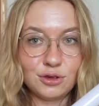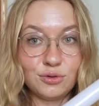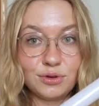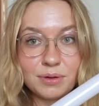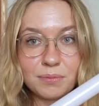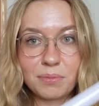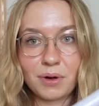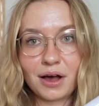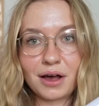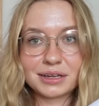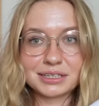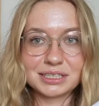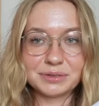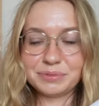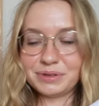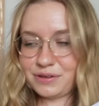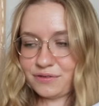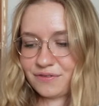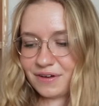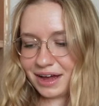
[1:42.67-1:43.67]
you can
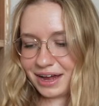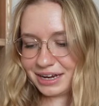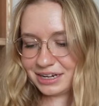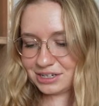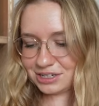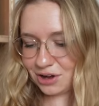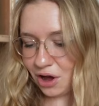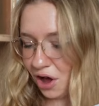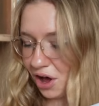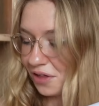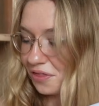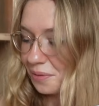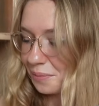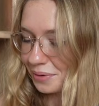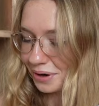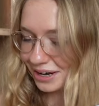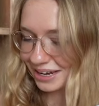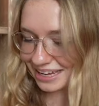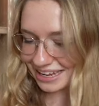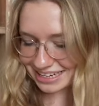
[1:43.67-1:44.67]
possibly find on the
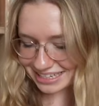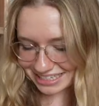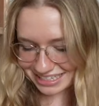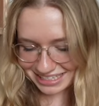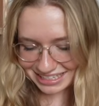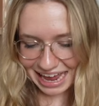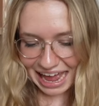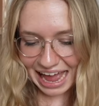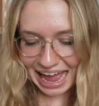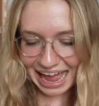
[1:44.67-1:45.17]
market.